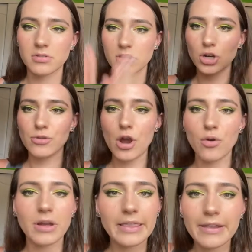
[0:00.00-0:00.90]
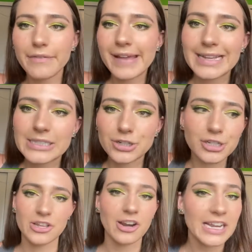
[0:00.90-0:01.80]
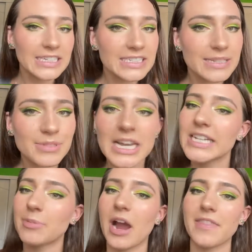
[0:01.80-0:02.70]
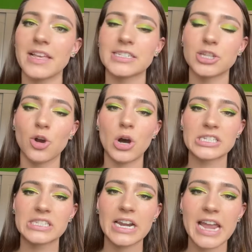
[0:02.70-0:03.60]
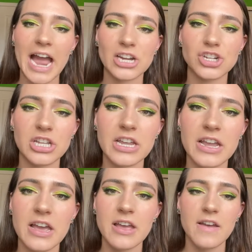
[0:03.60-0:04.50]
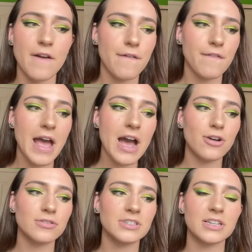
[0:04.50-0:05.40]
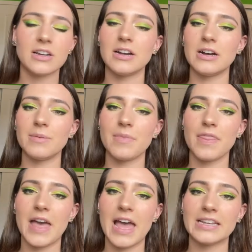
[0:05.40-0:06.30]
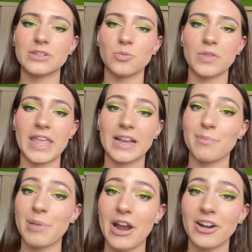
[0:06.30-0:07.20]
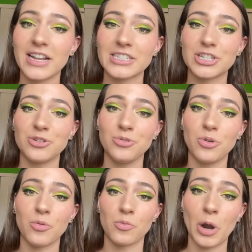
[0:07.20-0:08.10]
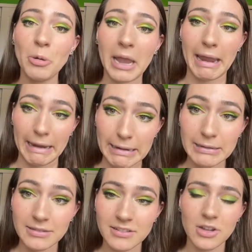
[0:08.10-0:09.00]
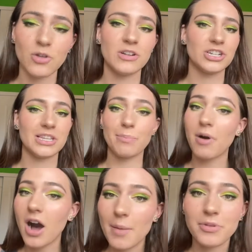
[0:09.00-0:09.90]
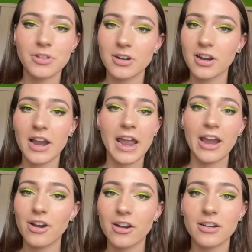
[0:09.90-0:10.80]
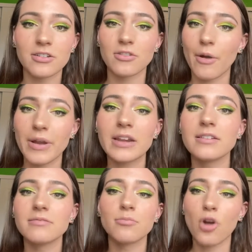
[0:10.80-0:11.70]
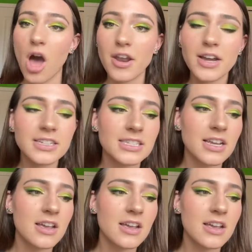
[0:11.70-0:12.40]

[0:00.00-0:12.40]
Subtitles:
grow a little faster. There is some science behind this. So a study actually found that when they compared it to Rogaine, which is a popular hair growing product,